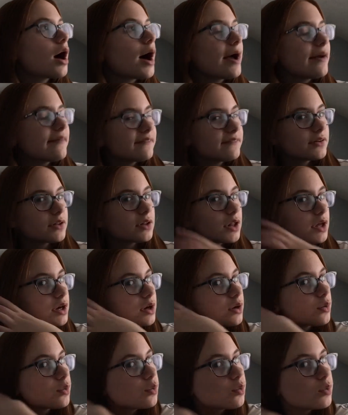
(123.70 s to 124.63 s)
I feel
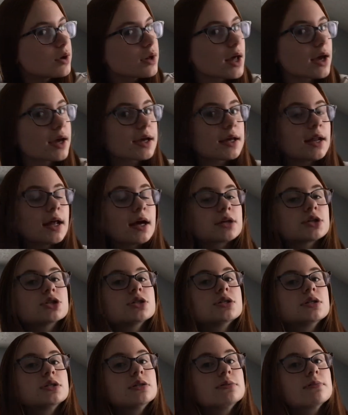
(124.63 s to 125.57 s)
like when I can
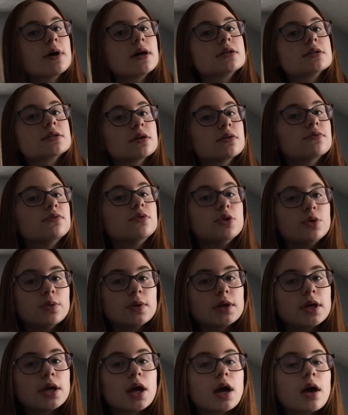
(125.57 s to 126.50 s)
actually see myself
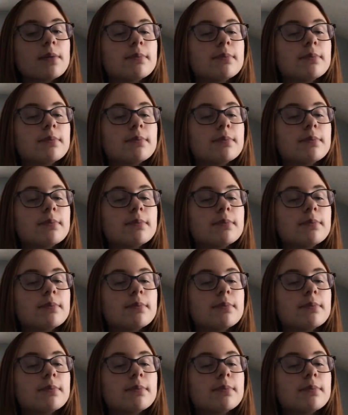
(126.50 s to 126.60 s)
doing it,